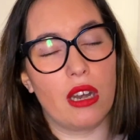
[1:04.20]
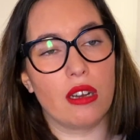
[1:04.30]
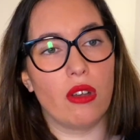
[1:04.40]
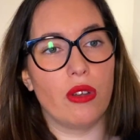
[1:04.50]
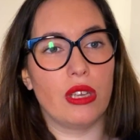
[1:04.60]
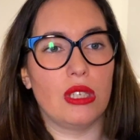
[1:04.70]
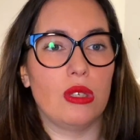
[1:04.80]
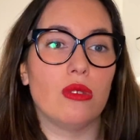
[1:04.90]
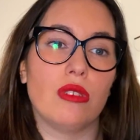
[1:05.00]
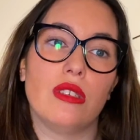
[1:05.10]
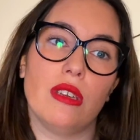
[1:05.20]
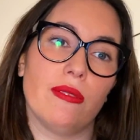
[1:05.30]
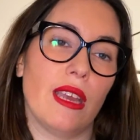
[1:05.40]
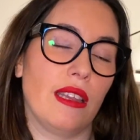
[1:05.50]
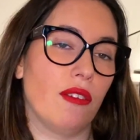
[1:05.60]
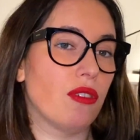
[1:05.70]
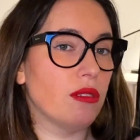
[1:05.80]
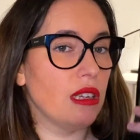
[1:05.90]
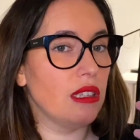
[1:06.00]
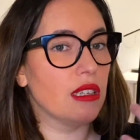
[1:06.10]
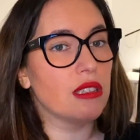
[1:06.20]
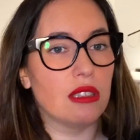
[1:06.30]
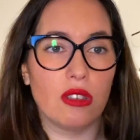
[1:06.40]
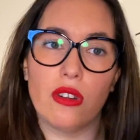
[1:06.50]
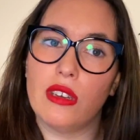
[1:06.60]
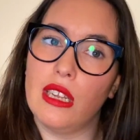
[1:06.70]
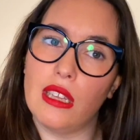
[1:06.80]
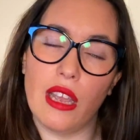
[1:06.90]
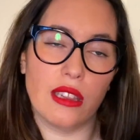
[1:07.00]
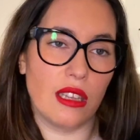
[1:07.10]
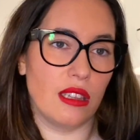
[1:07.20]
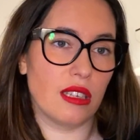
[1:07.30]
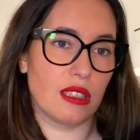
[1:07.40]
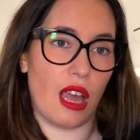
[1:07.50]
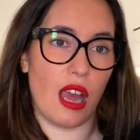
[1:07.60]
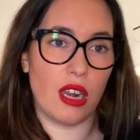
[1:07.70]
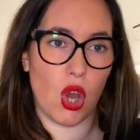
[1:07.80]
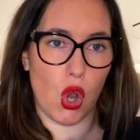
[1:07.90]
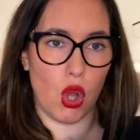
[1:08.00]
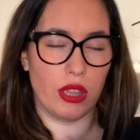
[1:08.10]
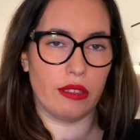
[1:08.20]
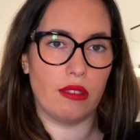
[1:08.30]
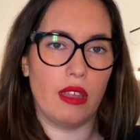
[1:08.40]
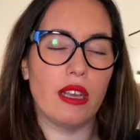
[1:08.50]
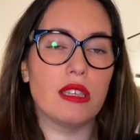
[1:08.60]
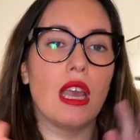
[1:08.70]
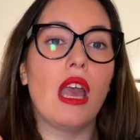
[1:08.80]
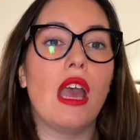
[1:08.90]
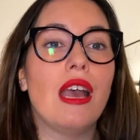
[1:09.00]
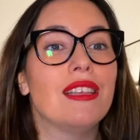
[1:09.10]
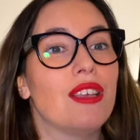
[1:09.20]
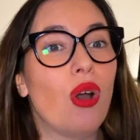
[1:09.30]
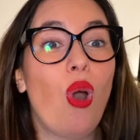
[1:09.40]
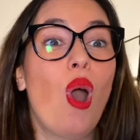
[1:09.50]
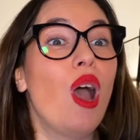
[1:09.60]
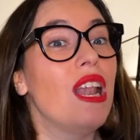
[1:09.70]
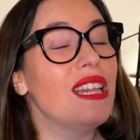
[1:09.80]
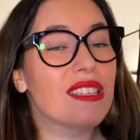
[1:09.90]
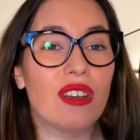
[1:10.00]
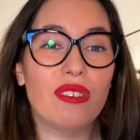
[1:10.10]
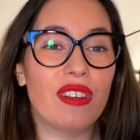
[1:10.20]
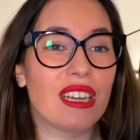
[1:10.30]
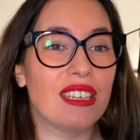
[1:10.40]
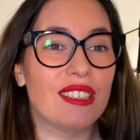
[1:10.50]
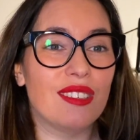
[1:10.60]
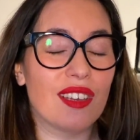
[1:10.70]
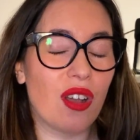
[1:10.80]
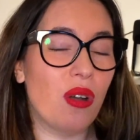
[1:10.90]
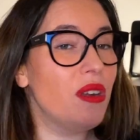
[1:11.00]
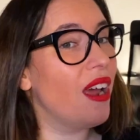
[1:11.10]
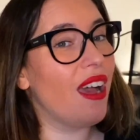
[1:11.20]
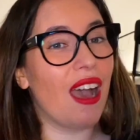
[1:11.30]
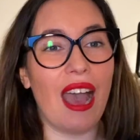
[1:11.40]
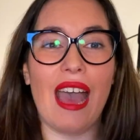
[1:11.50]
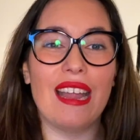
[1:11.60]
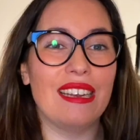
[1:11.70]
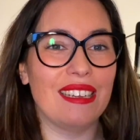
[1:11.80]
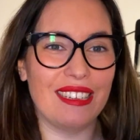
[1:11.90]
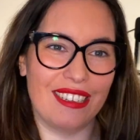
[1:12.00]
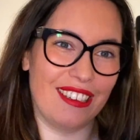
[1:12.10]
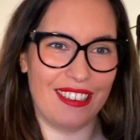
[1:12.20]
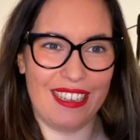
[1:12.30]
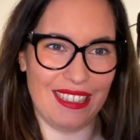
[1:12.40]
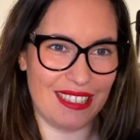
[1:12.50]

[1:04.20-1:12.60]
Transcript: are going to retrieve data from the index, store data in the index, and all the things. So let's go directly to the code and get